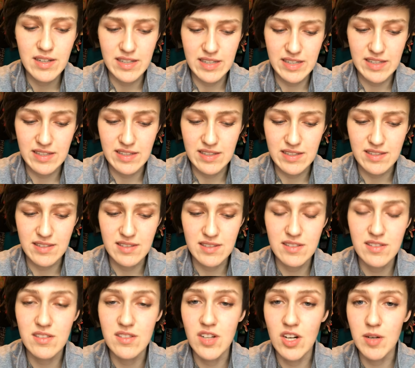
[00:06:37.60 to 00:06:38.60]
is
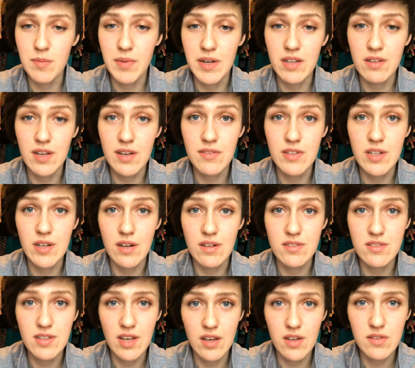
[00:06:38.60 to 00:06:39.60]
start by loving
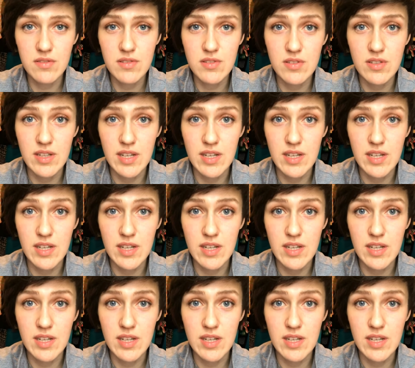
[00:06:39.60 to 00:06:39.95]
ourselves